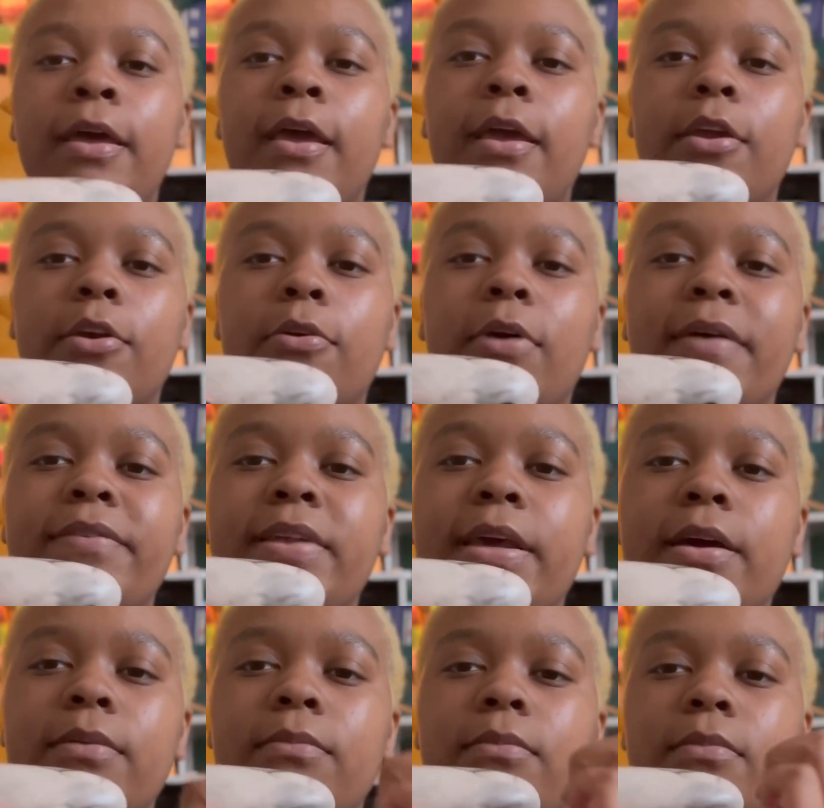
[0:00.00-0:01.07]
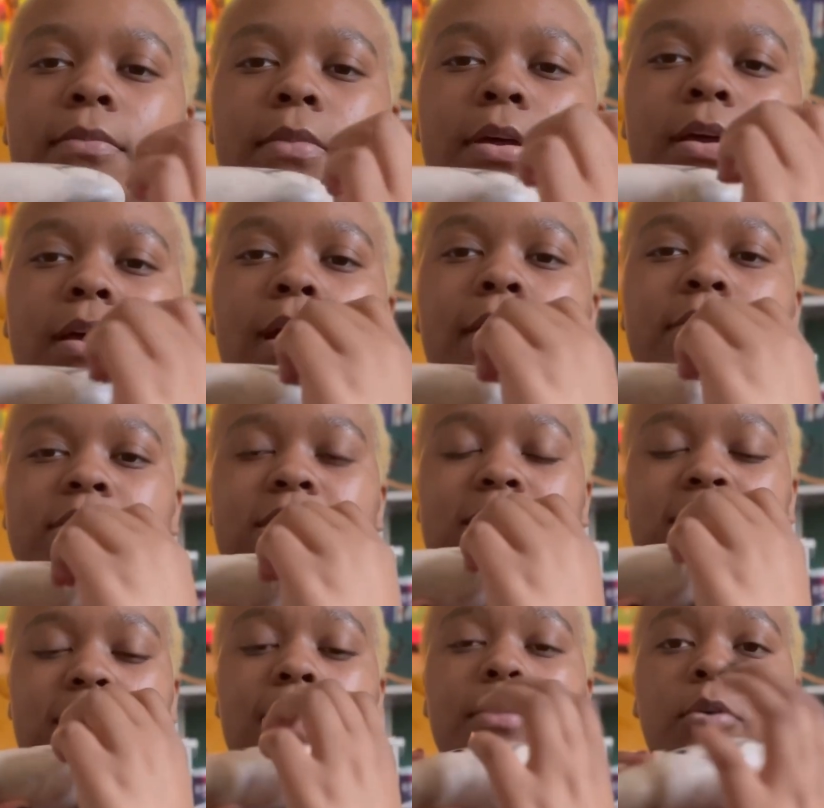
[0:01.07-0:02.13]
Your left hand covers this
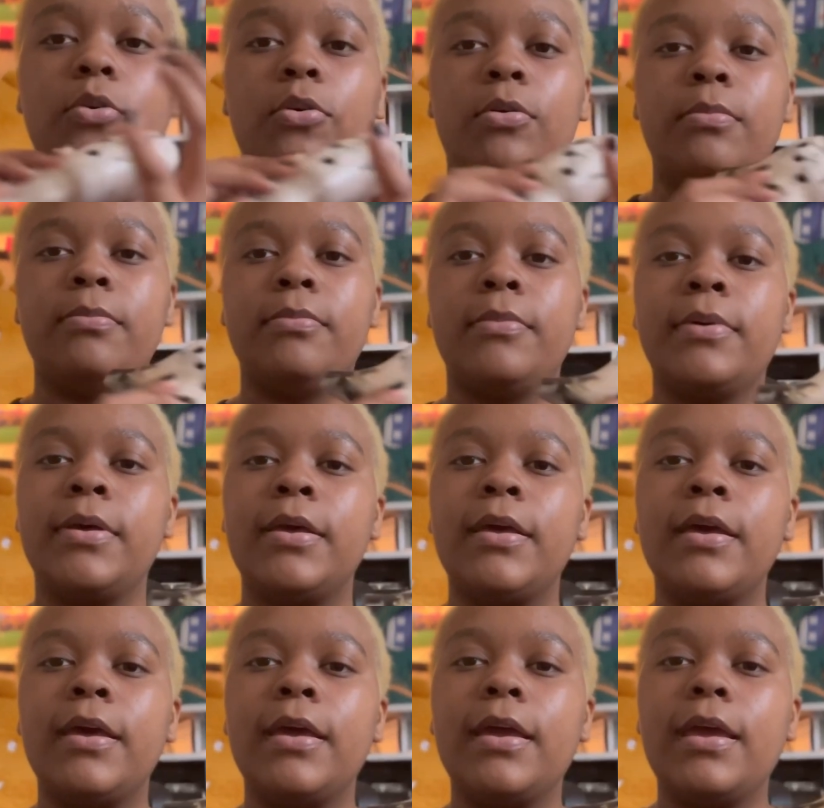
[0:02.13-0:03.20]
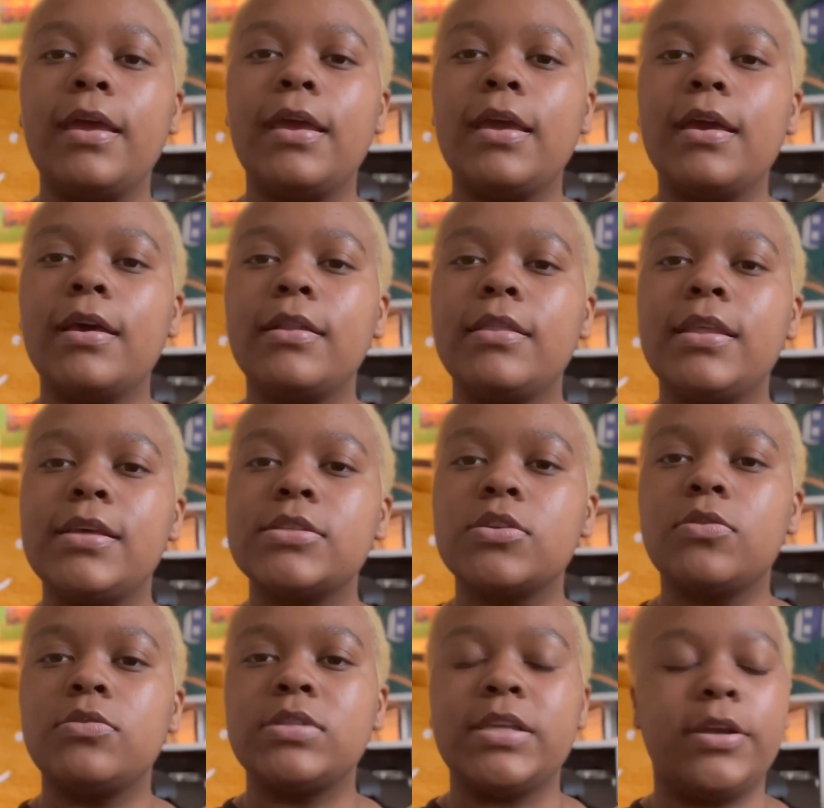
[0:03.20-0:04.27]
thumb hole and these
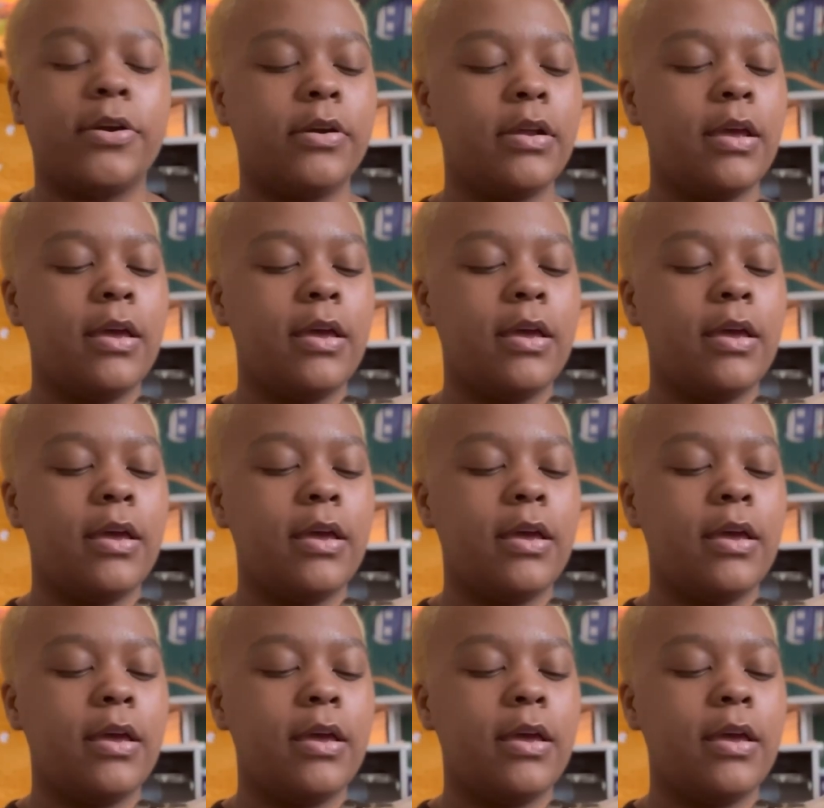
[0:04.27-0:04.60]
holes here.